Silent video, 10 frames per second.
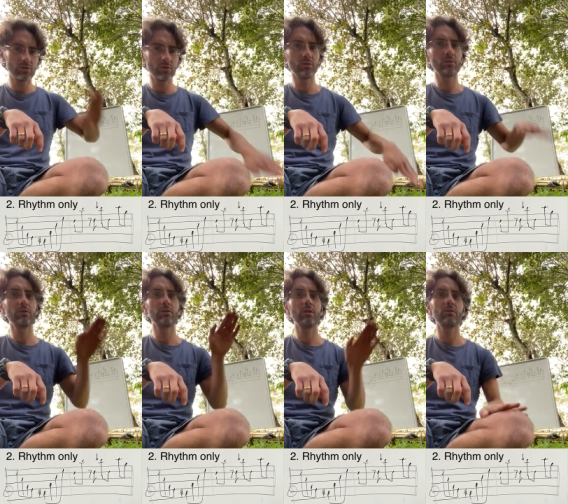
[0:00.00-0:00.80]
two,
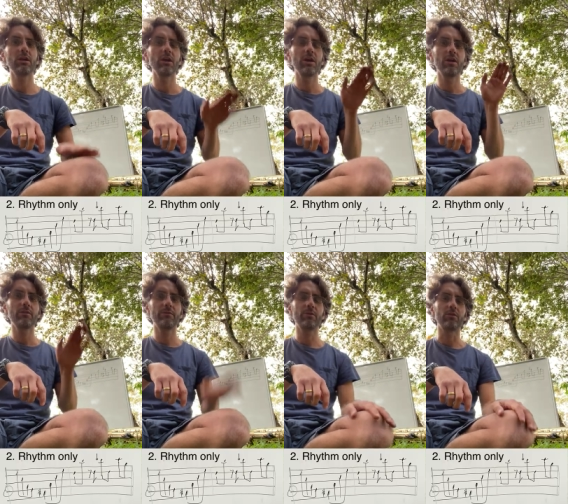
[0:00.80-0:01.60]
three,
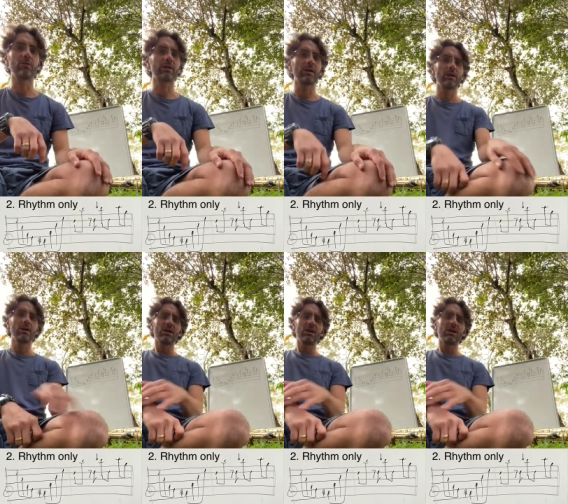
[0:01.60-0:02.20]
four, okay?